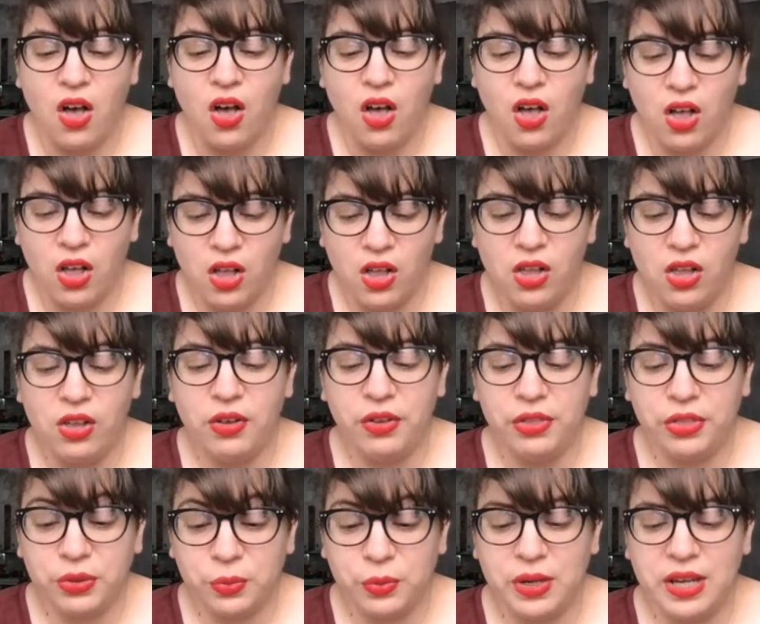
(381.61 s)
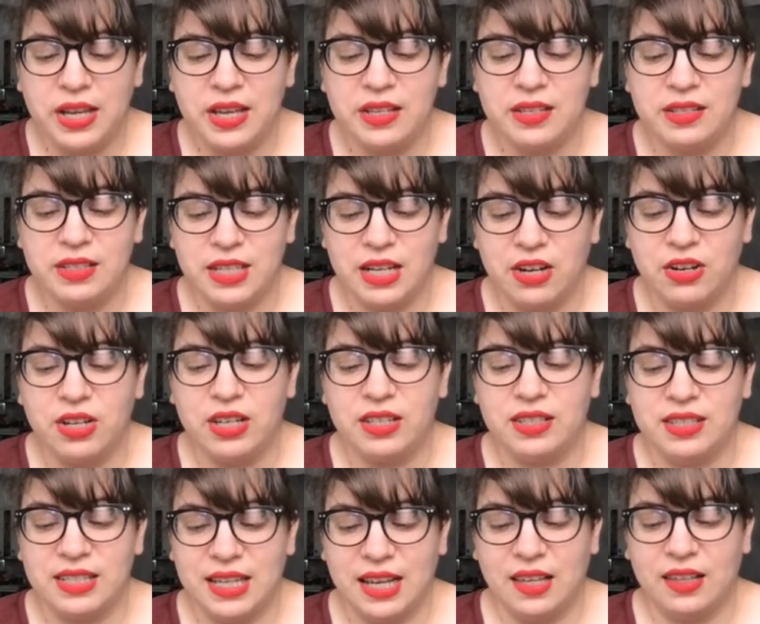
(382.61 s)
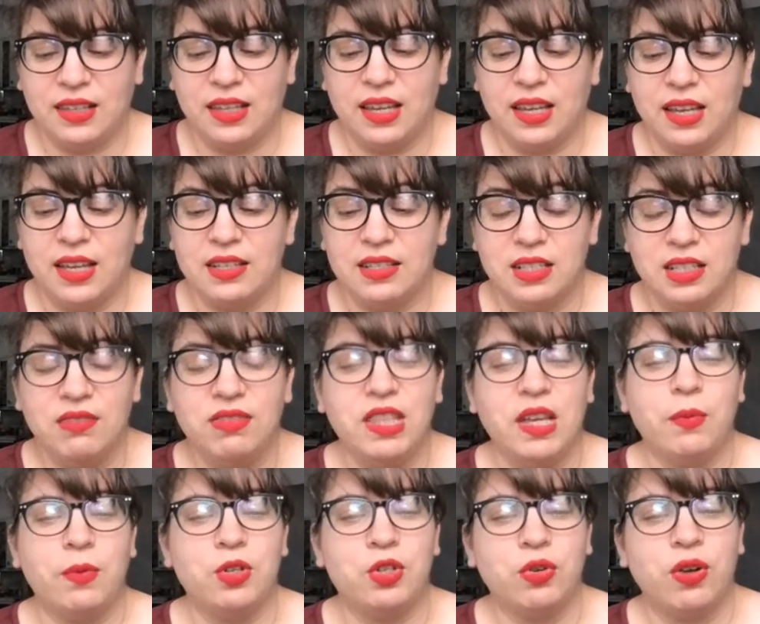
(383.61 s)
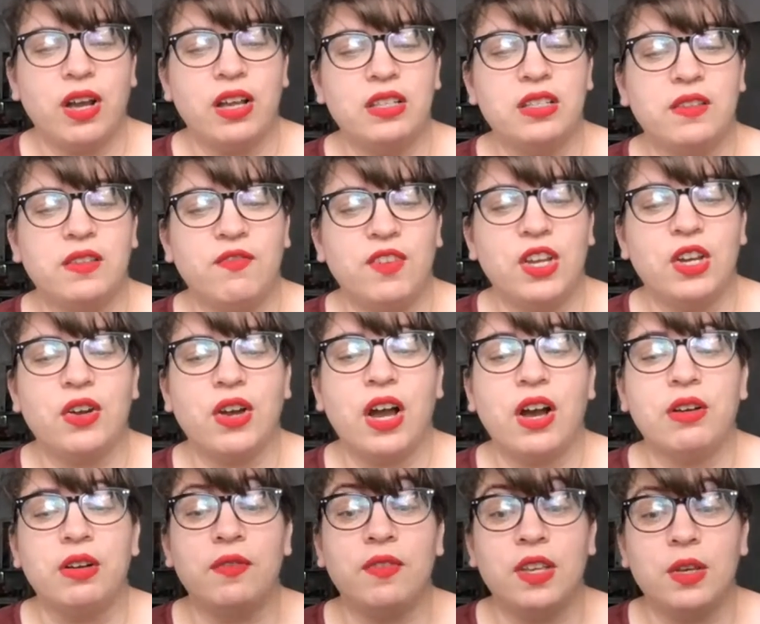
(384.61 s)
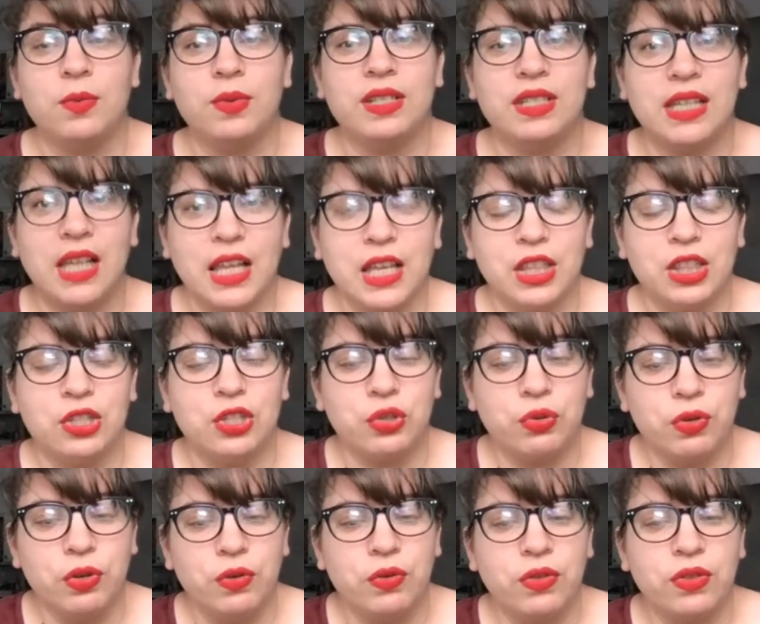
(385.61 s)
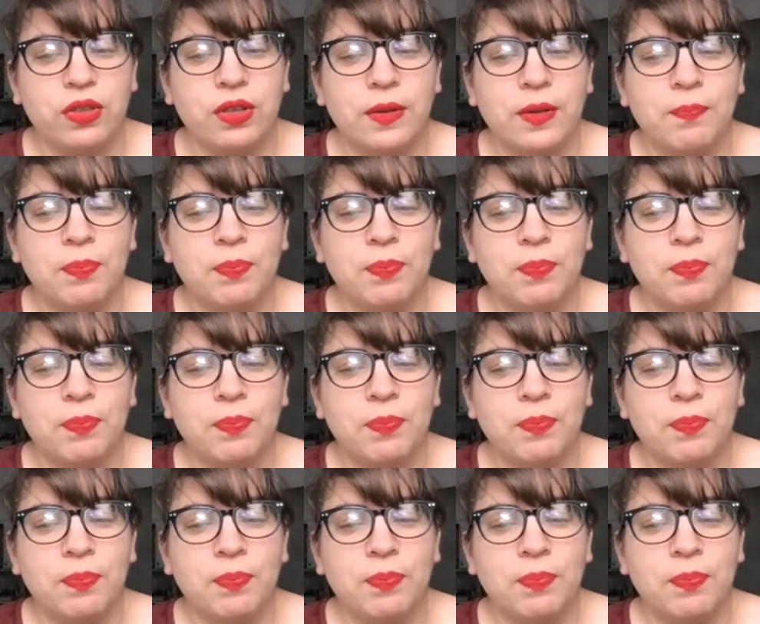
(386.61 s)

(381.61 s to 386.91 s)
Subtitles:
All three stared at Stanley as if they were trying to figure out if he was telling the truth.